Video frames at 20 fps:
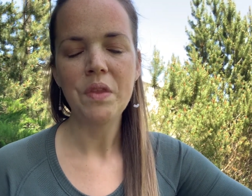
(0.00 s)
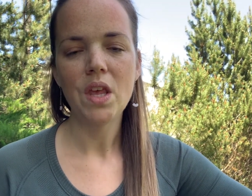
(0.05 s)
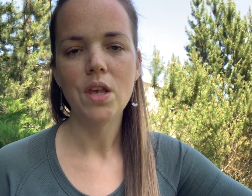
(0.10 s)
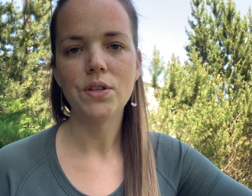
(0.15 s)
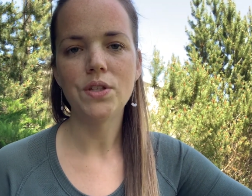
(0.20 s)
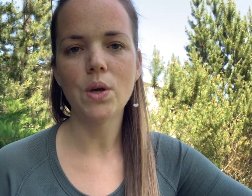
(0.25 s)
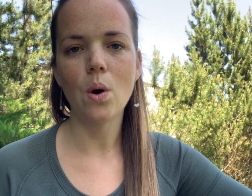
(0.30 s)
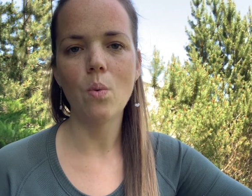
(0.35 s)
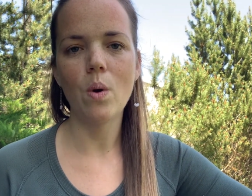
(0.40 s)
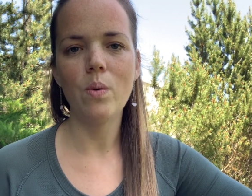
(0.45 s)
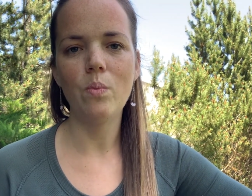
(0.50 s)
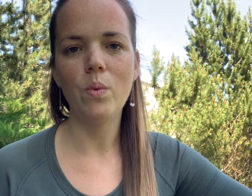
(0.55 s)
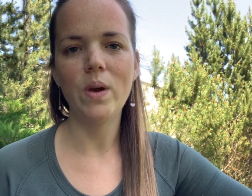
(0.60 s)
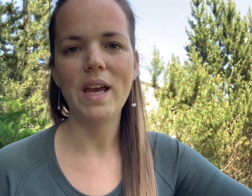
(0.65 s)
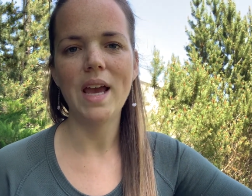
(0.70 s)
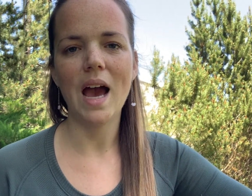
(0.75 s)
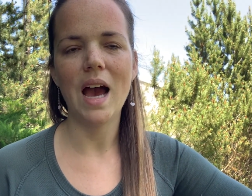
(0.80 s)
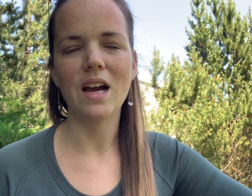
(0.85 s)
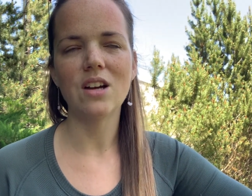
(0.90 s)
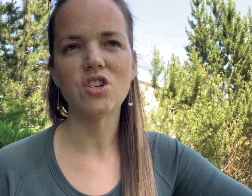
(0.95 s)
So when
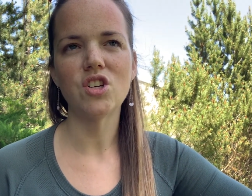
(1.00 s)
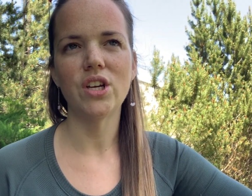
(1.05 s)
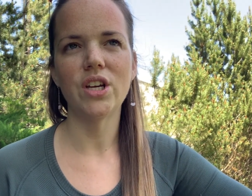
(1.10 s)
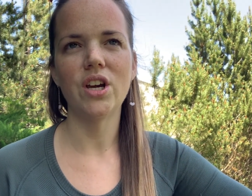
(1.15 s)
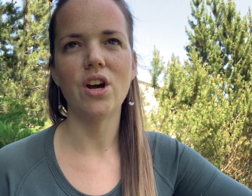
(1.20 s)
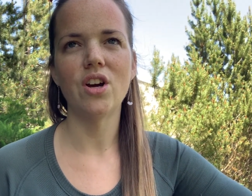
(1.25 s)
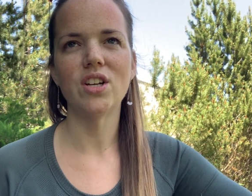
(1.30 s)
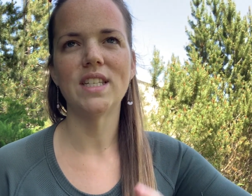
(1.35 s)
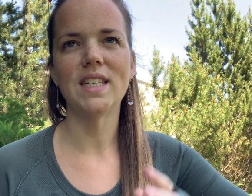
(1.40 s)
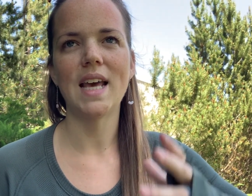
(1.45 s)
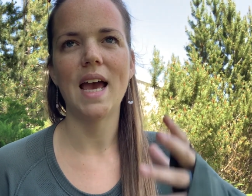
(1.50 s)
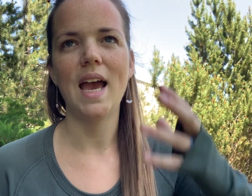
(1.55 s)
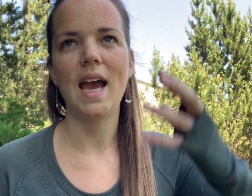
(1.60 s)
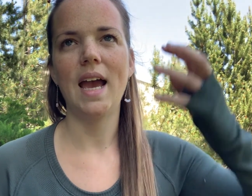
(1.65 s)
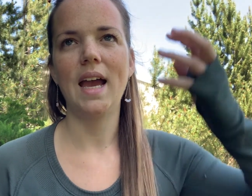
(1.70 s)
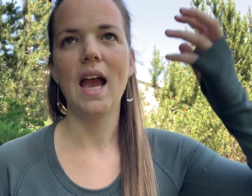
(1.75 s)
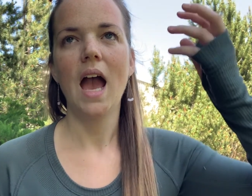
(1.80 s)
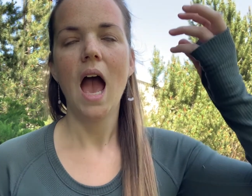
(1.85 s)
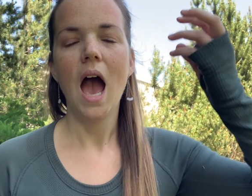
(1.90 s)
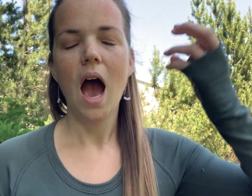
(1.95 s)
we actually are
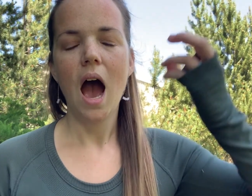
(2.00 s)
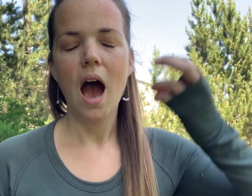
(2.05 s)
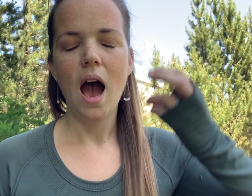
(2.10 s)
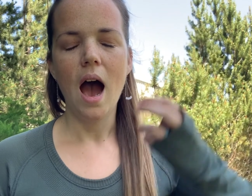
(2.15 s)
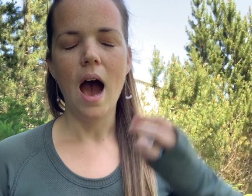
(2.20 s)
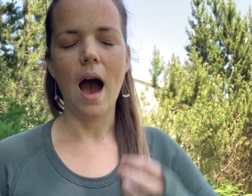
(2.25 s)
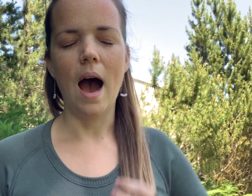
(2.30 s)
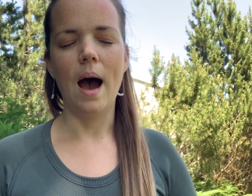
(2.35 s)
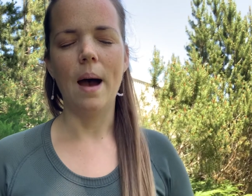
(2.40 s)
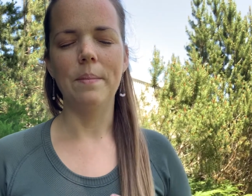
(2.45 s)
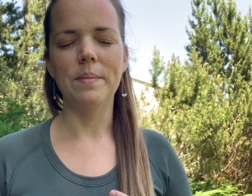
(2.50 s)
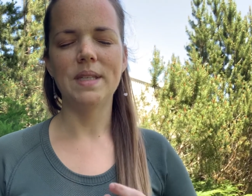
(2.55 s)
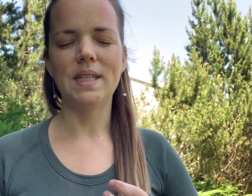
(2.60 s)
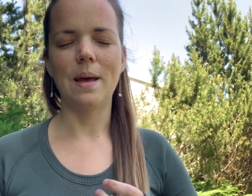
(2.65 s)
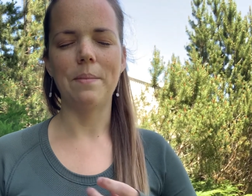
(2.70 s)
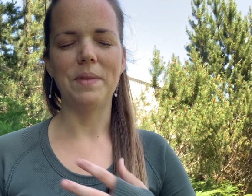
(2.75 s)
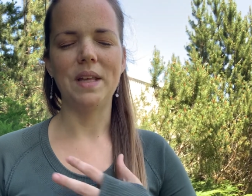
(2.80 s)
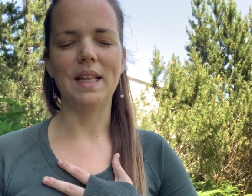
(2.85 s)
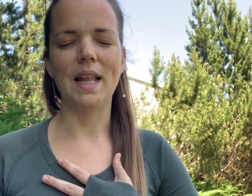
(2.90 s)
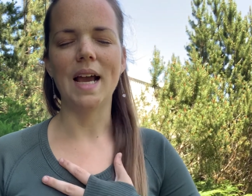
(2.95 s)
saying
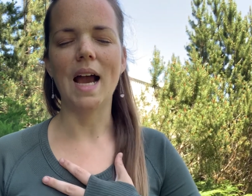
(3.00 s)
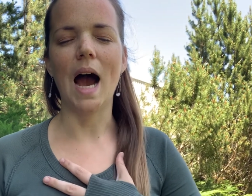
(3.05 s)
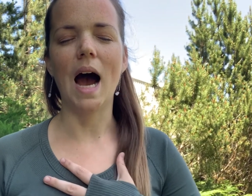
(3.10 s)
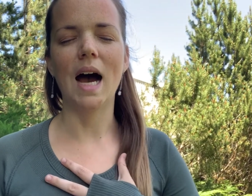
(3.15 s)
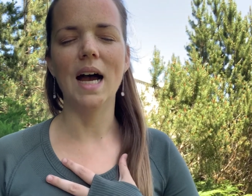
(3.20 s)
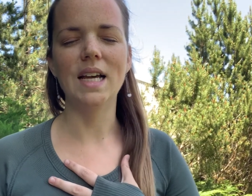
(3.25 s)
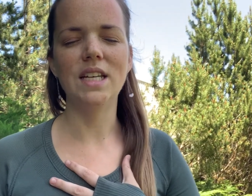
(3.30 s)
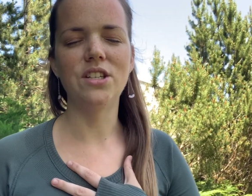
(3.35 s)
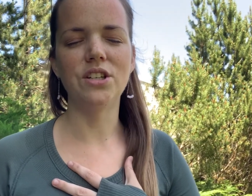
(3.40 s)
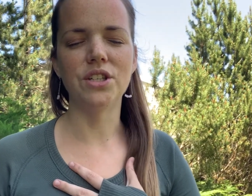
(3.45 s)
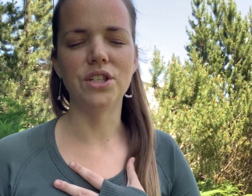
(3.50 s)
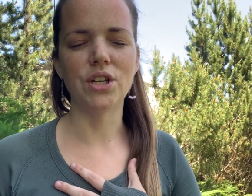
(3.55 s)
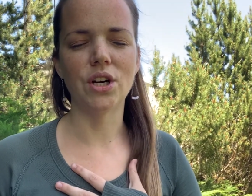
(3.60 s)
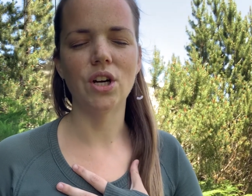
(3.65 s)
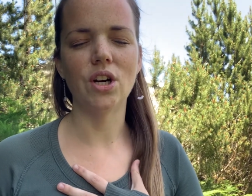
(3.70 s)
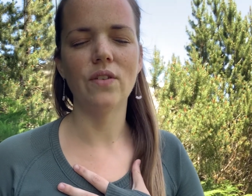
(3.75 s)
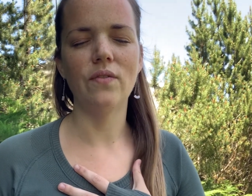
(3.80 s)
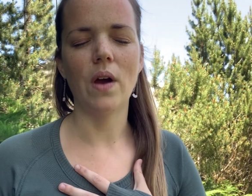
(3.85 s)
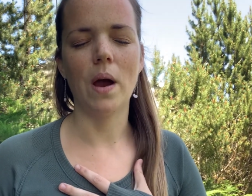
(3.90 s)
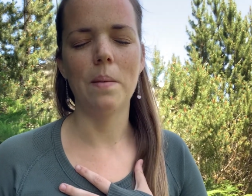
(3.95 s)
something like, I
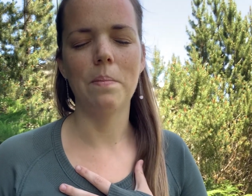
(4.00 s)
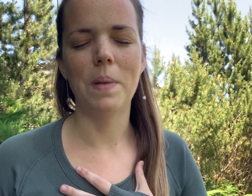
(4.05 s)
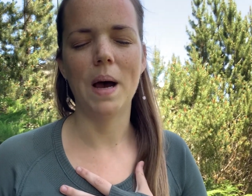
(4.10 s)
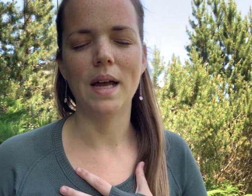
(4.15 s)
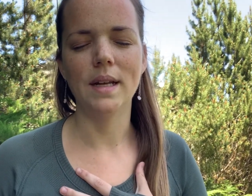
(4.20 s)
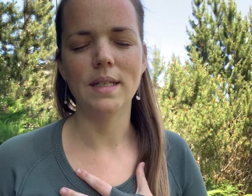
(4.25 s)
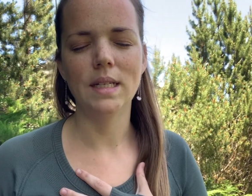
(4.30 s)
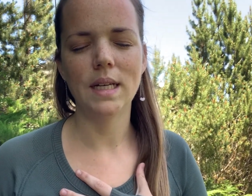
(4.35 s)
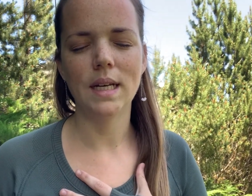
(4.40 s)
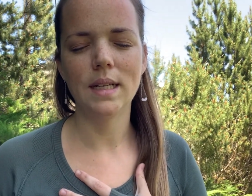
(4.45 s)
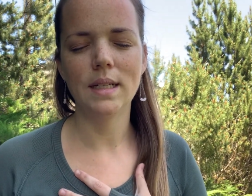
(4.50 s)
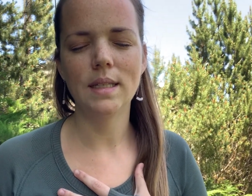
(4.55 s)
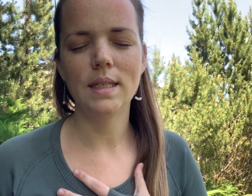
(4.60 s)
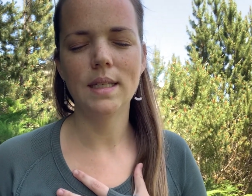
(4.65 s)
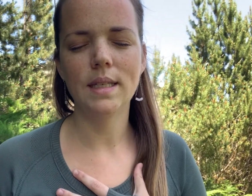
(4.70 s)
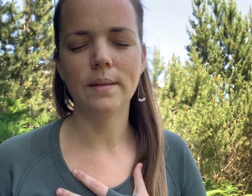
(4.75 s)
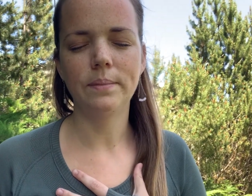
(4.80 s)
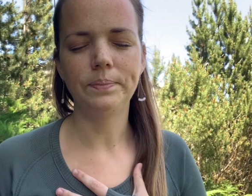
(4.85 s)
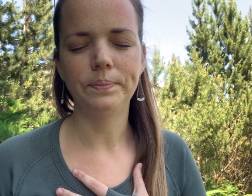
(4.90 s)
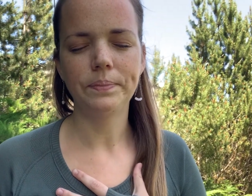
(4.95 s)
deserve
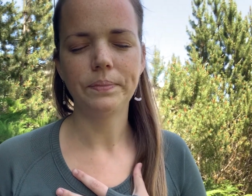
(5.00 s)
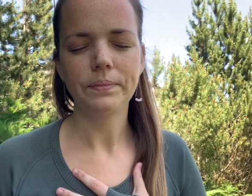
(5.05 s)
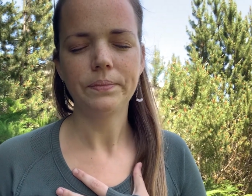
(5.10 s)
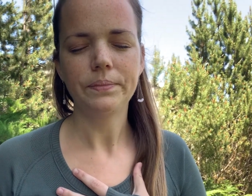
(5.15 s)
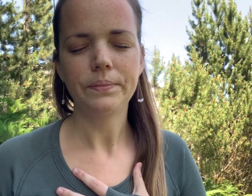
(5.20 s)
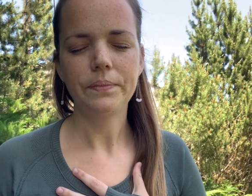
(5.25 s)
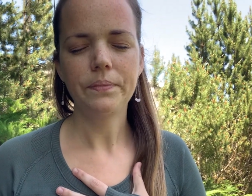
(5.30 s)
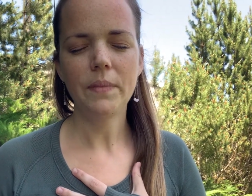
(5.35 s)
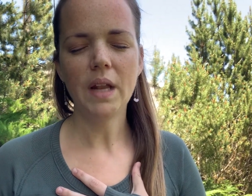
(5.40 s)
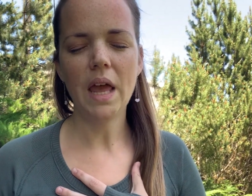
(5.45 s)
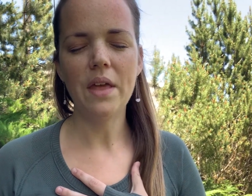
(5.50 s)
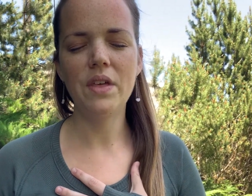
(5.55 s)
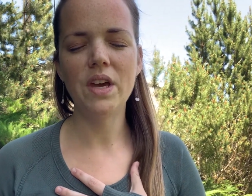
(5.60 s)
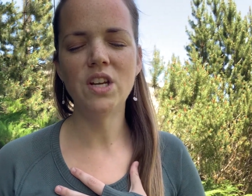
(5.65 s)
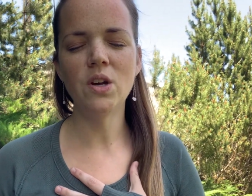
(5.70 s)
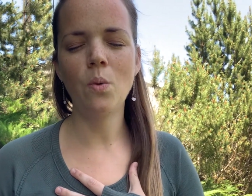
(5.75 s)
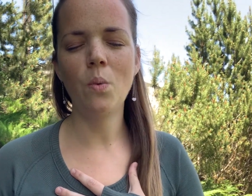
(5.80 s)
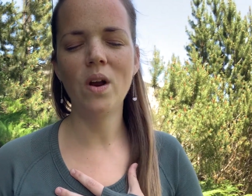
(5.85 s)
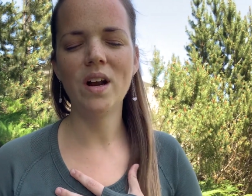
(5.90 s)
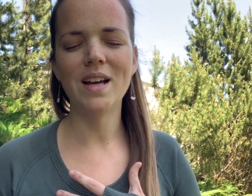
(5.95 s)
abundance, they
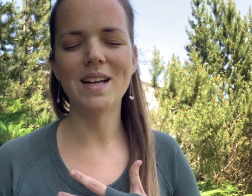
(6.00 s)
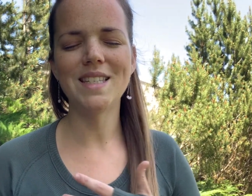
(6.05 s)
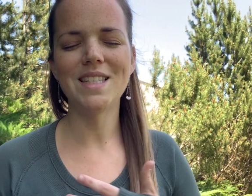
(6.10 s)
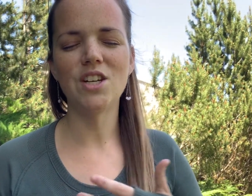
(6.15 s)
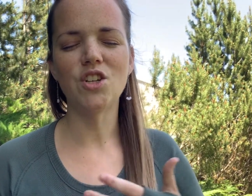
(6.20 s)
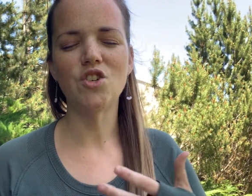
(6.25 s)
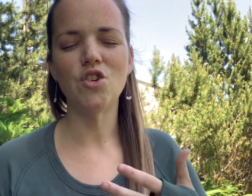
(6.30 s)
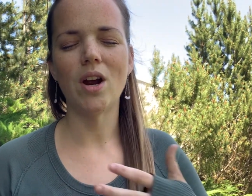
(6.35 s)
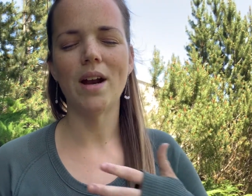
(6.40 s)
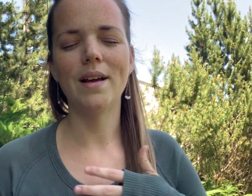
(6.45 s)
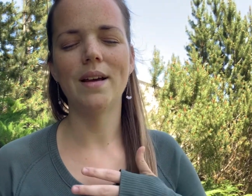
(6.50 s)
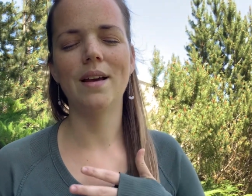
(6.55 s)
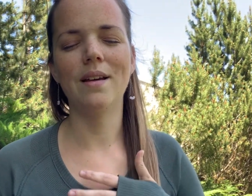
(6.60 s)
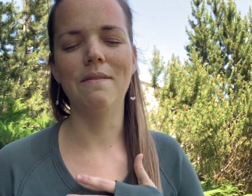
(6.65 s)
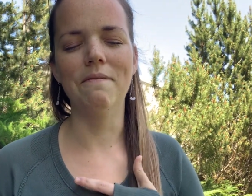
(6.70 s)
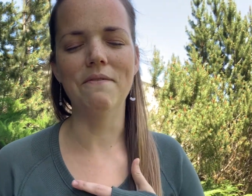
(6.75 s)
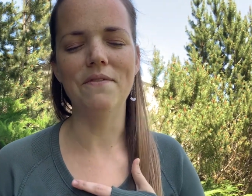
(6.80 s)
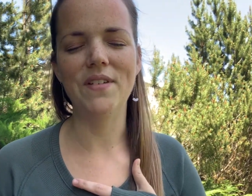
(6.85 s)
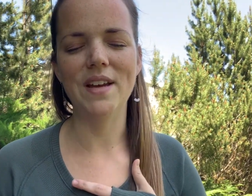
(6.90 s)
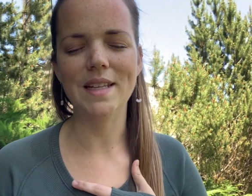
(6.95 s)
don't want us to try to
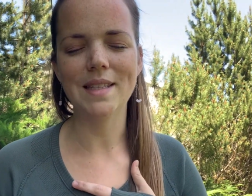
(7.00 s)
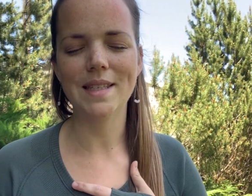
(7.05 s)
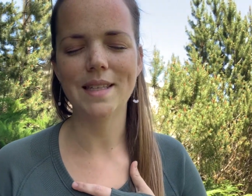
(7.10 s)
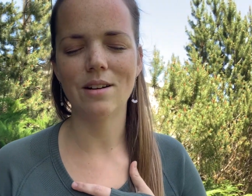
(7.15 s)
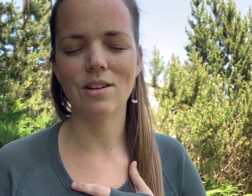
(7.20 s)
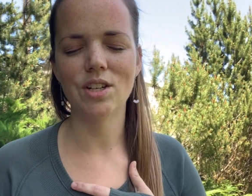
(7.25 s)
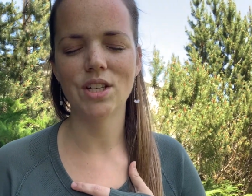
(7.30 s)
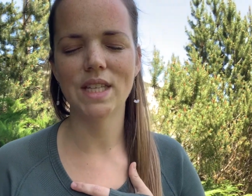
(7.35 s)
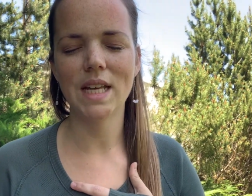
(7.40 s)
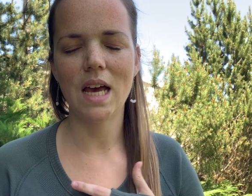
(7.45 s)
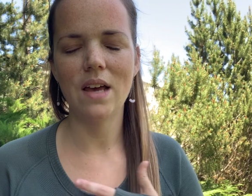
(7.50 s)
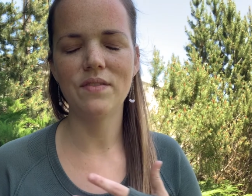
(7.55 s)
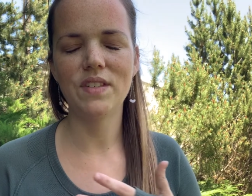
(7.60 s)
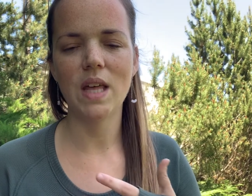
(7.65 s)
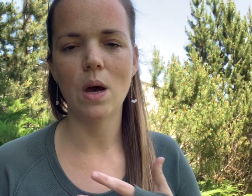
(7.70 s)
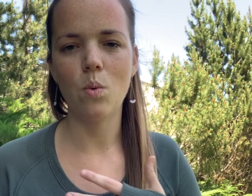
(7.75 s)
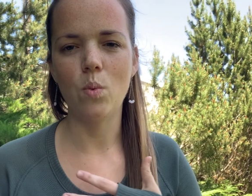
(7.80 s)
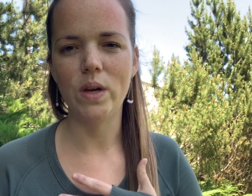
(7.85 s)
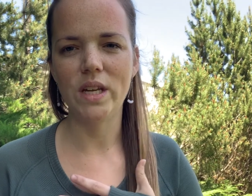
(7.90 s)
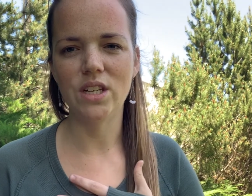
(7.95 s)
convince ourselves
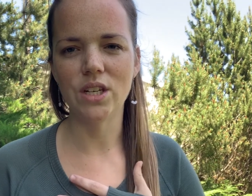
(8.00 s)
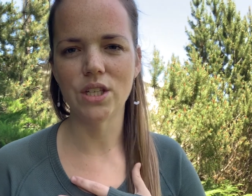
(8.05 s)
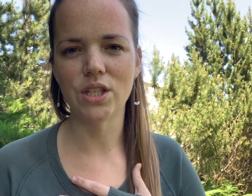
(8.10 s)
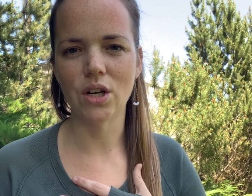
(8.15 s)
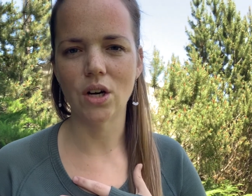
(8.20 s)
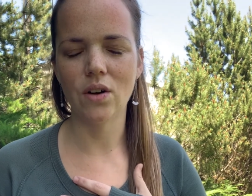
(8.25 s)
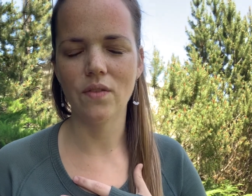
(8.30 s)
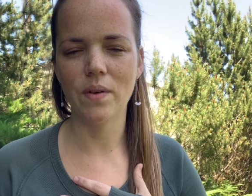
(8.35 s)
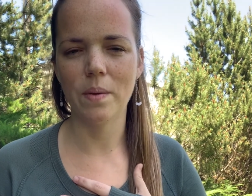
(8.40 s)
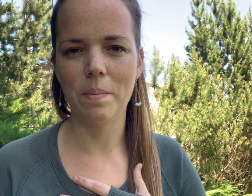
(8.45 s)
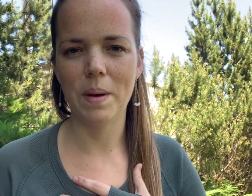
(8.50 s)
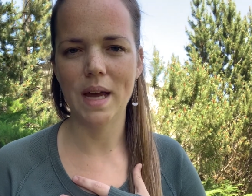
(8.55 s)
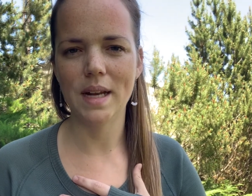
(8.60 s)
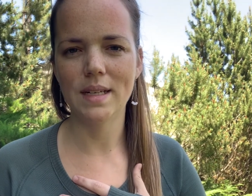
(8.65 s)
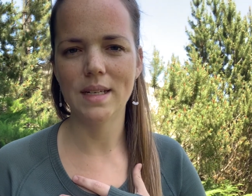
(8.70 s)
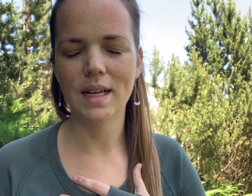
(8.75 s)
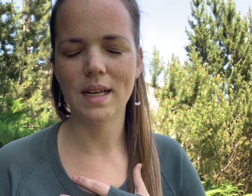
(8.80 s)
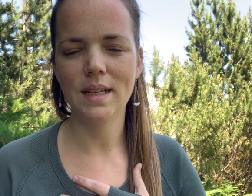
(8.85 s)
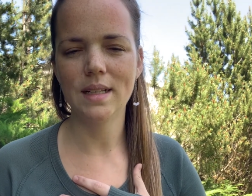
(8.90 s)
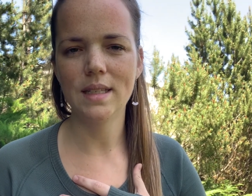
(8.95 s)
that we deserve
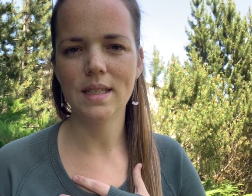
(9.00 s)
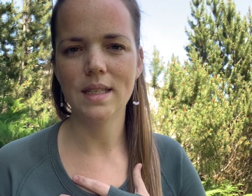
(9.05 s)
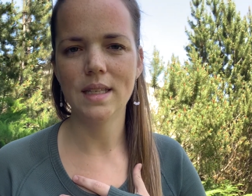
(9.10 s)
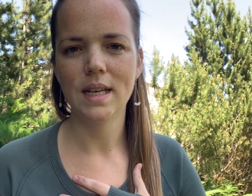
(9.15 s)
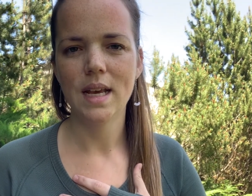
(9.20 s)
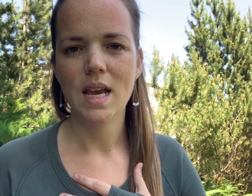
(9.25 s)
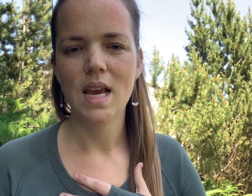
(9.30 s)
abundance.